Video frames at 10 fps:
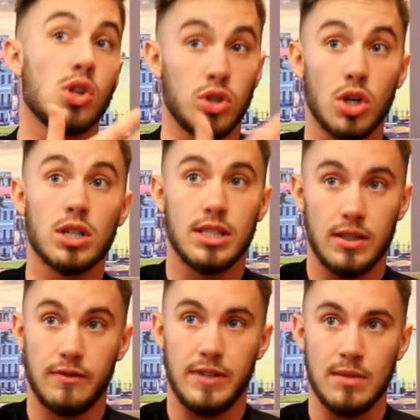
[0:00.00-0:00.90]
looked
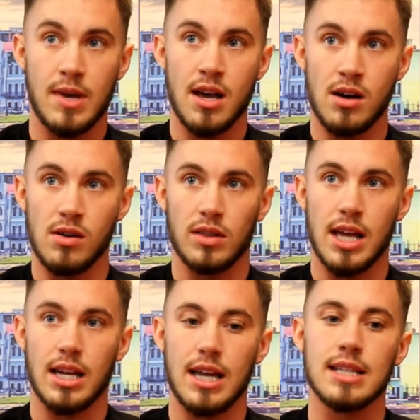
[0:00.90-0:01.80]
female.
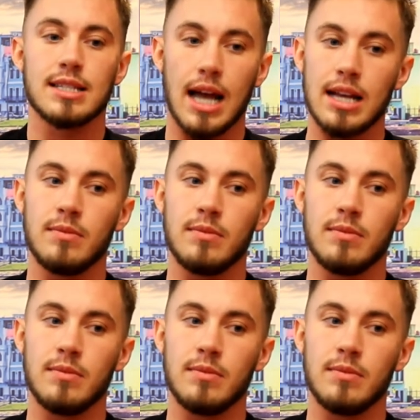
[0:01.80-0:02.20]
Like, inside of